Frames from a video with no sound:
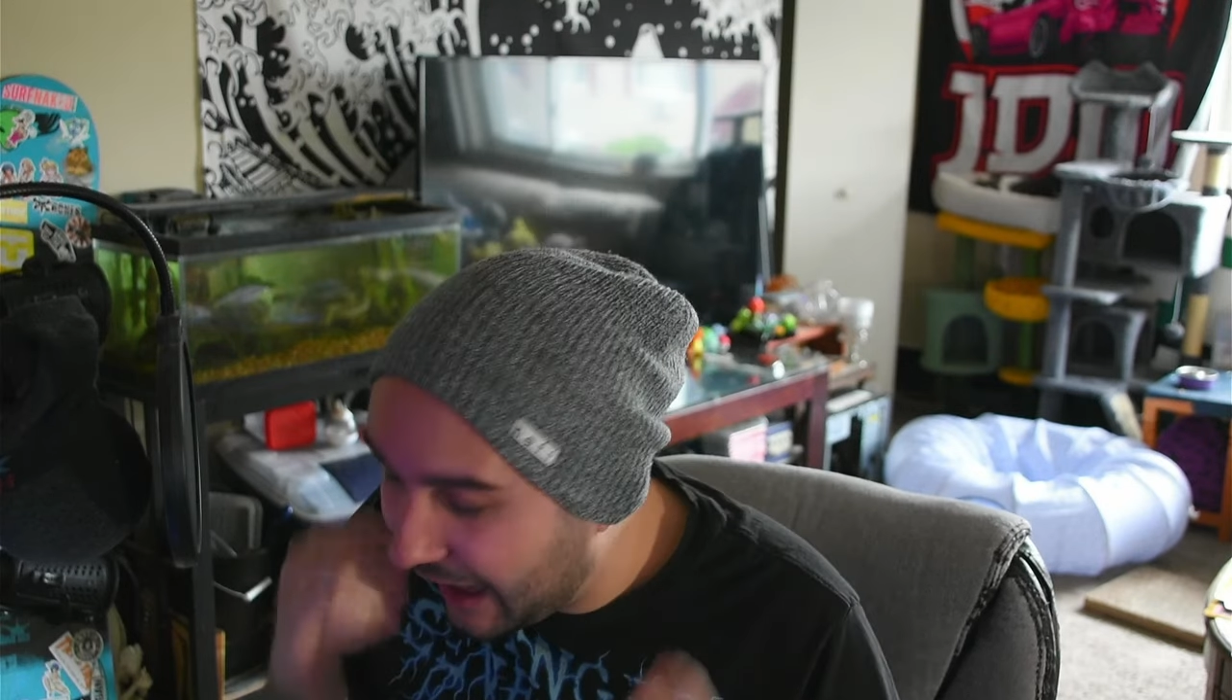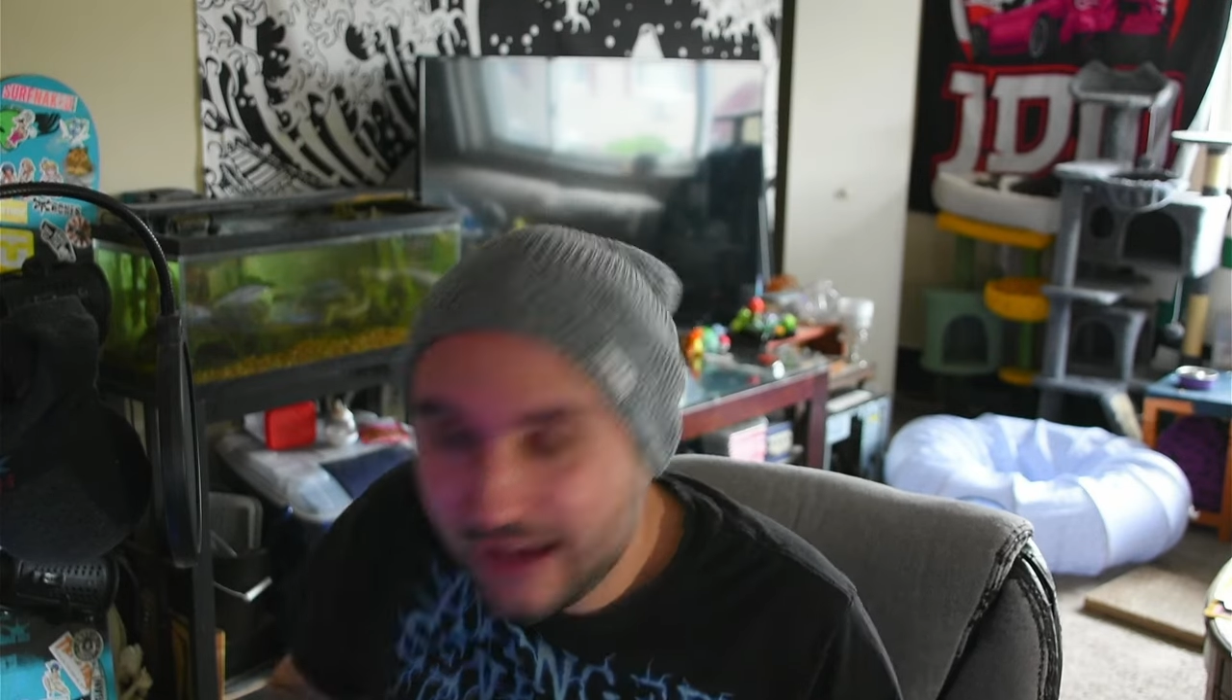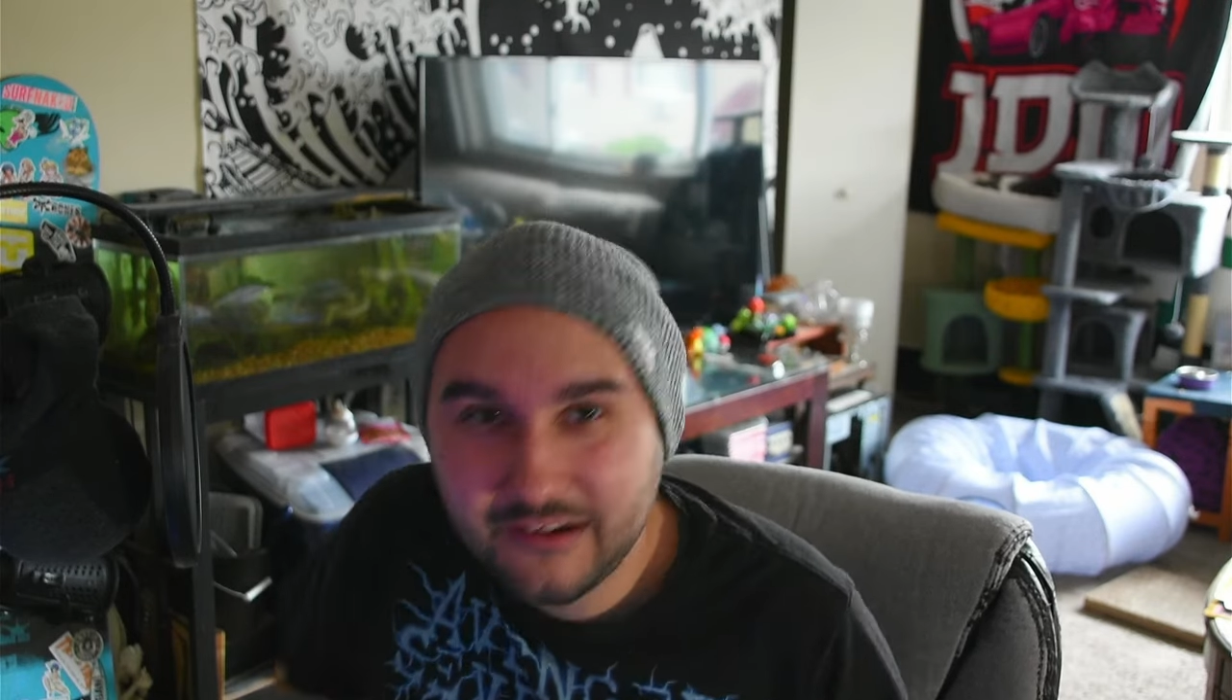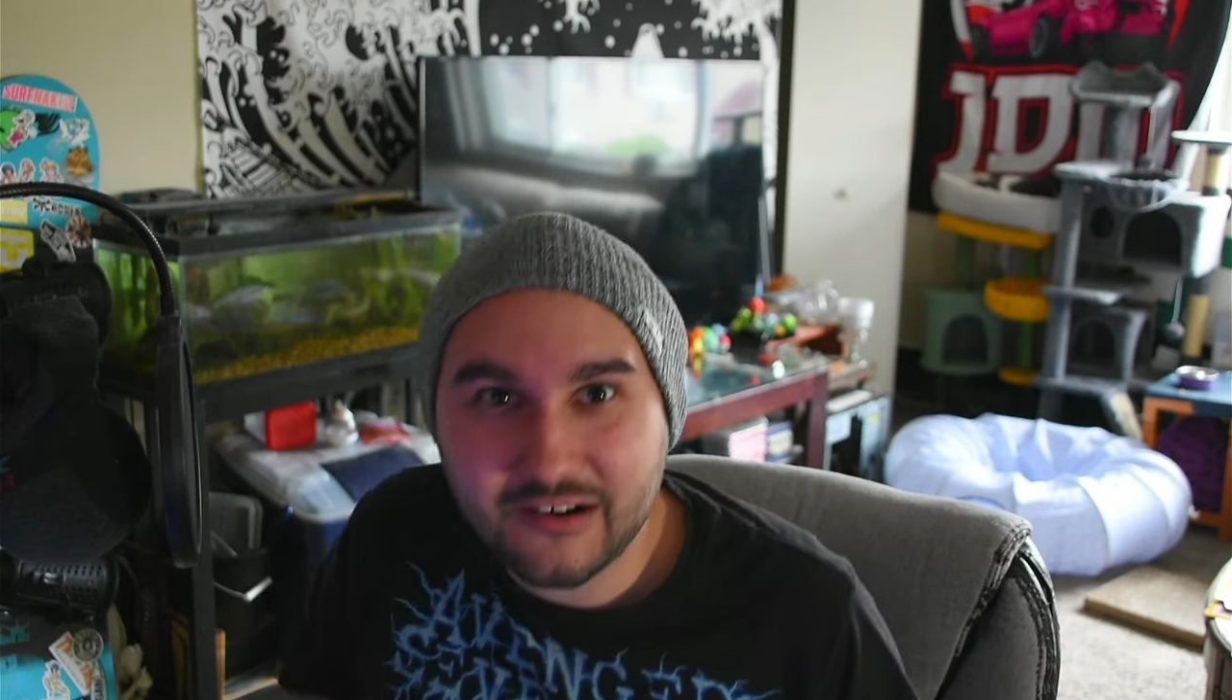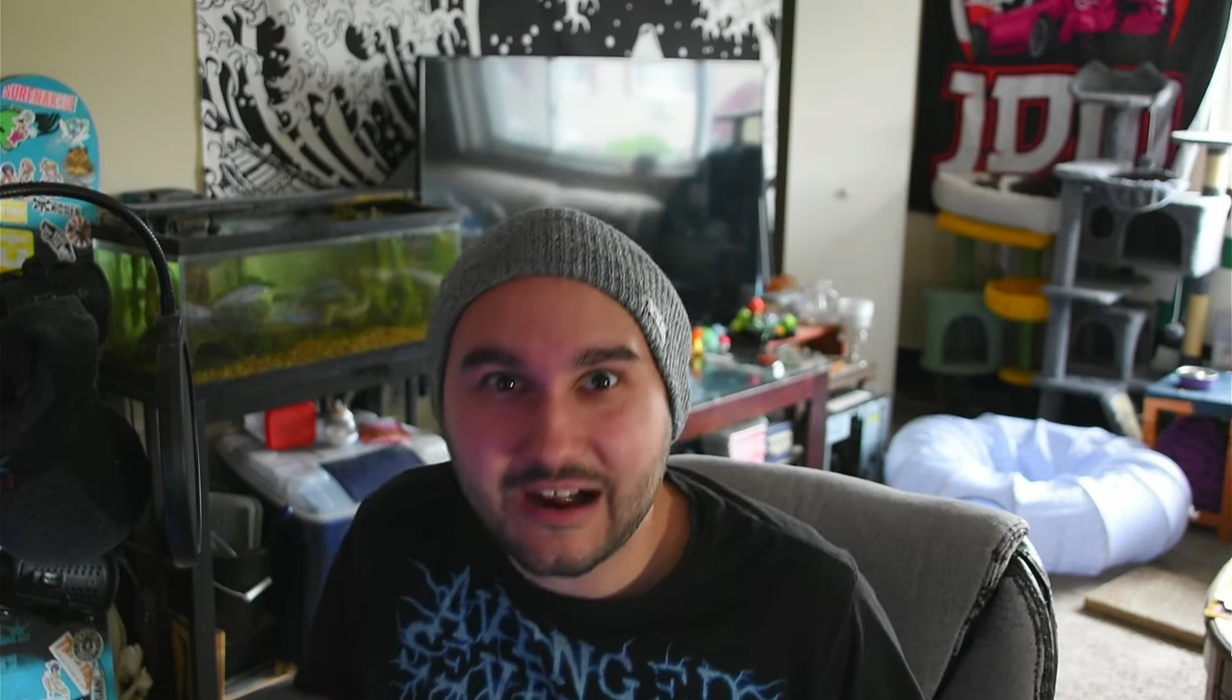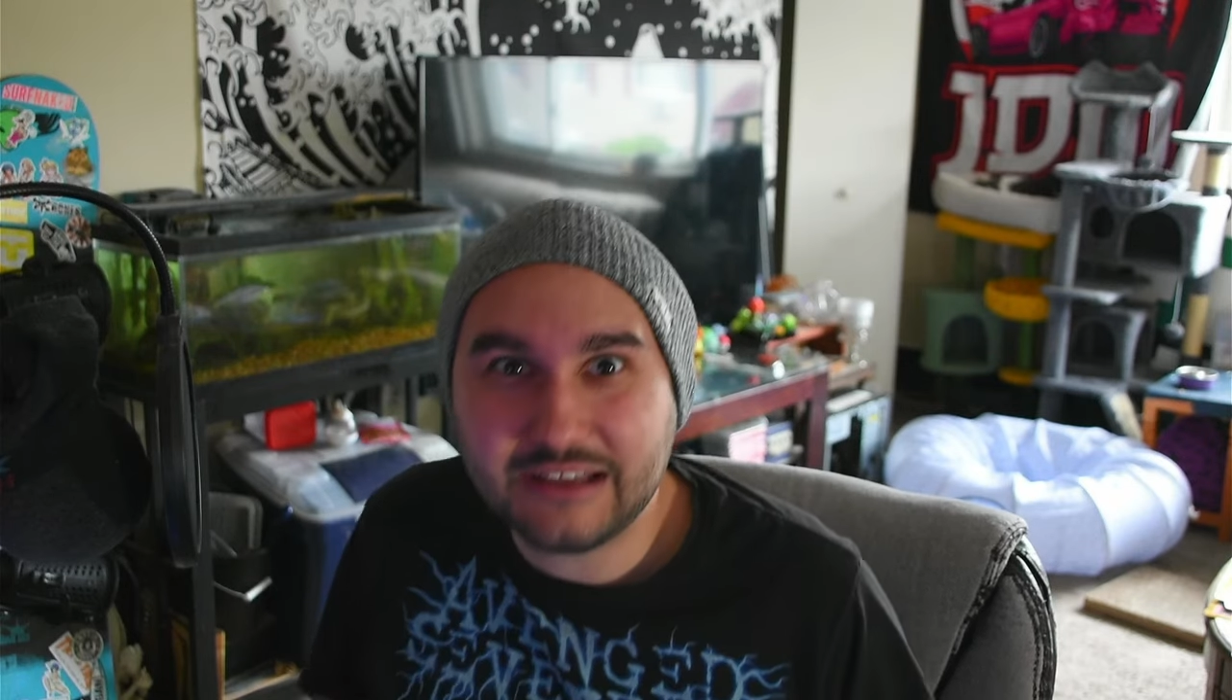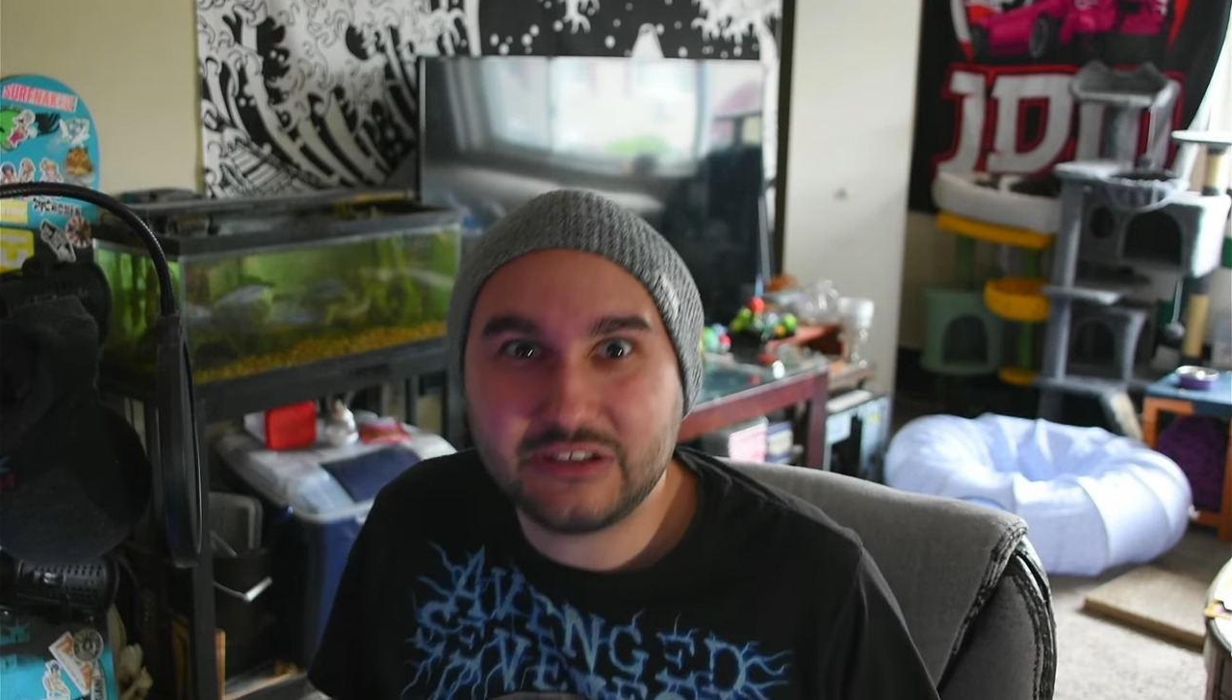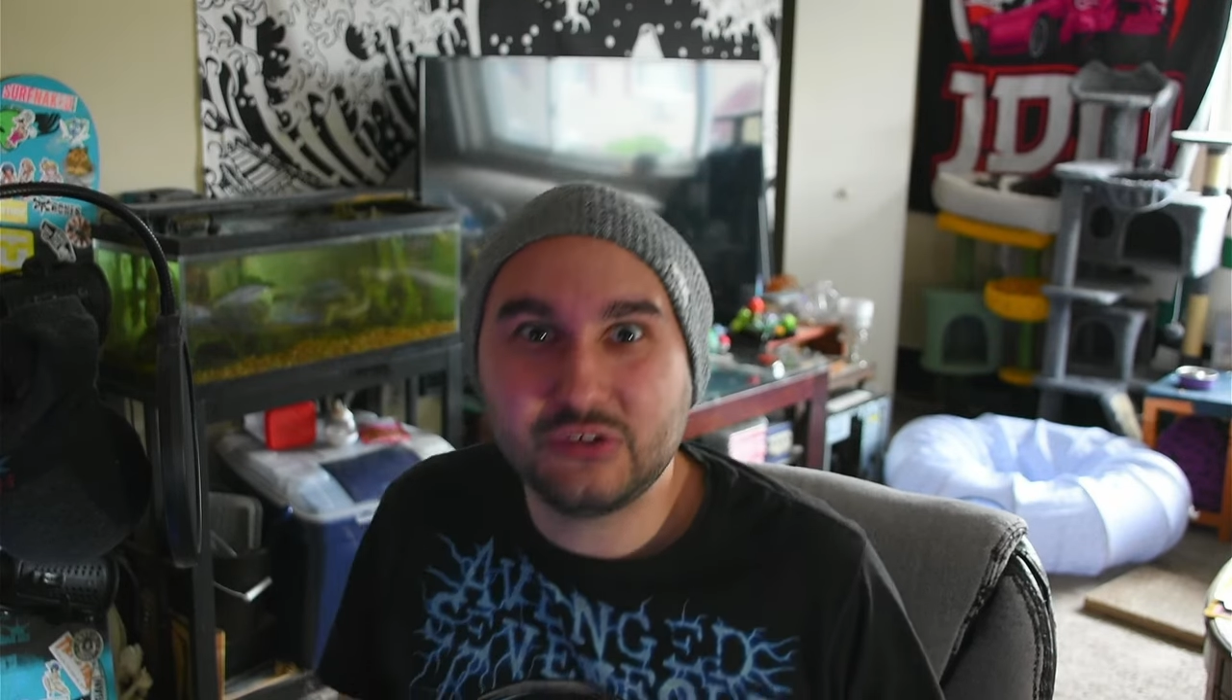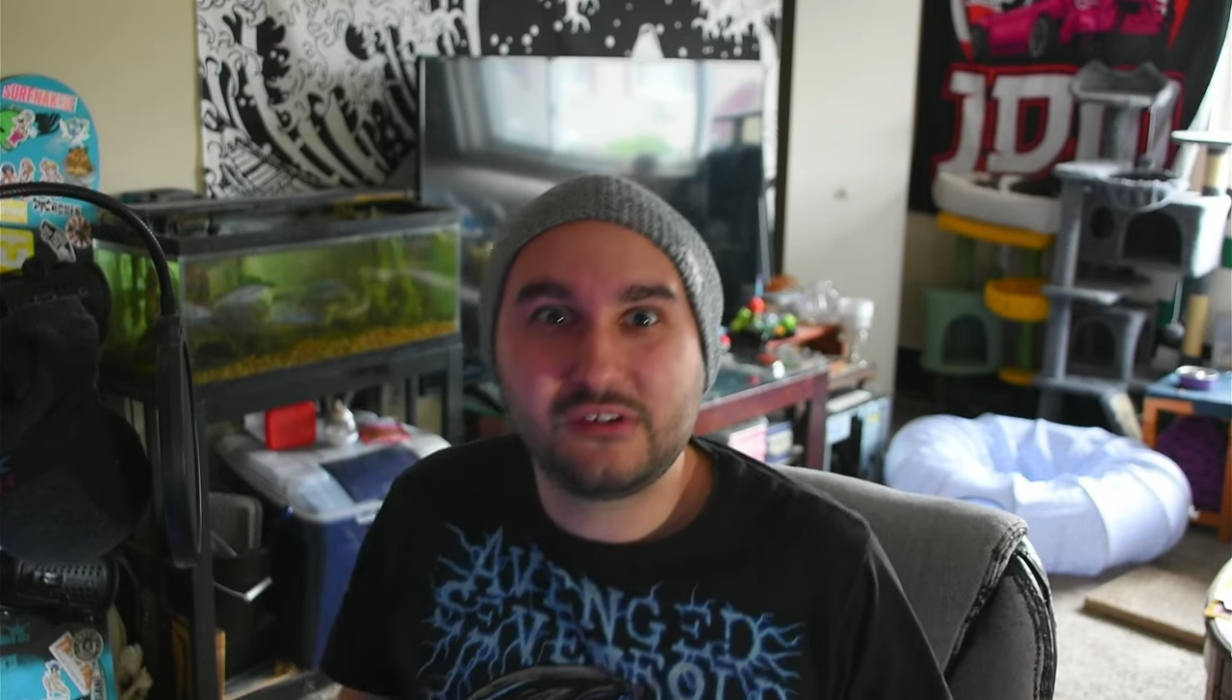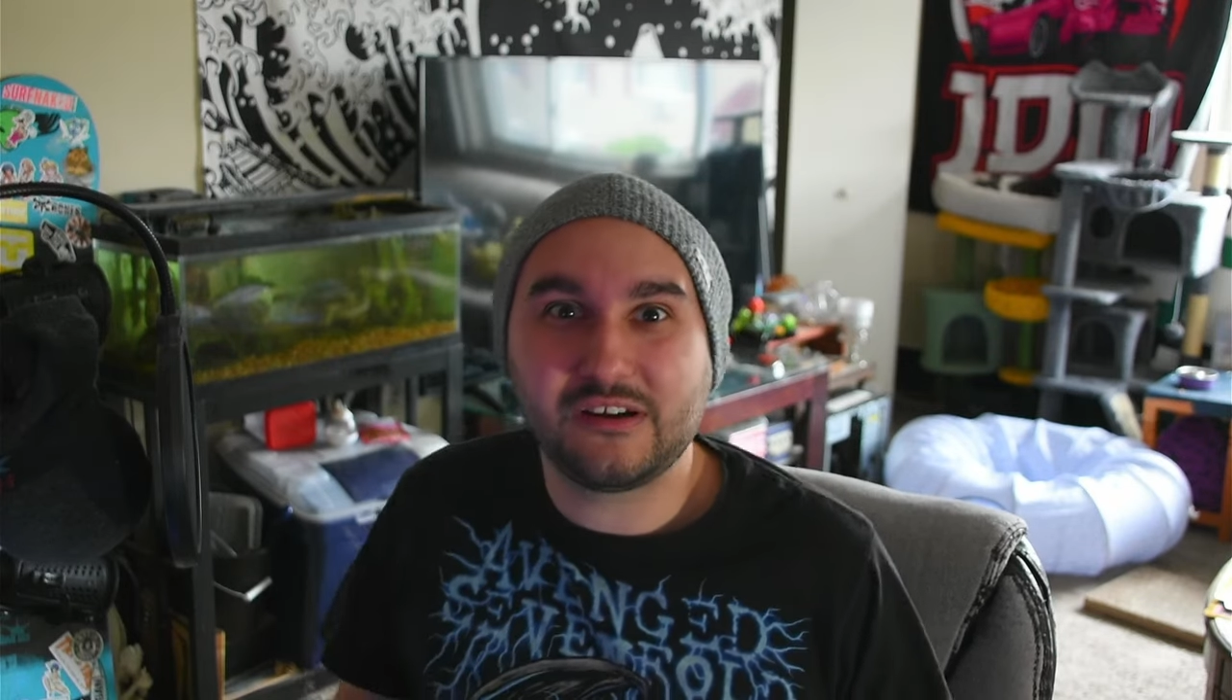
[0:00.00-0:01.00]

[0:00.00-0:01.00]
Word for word: higher I Q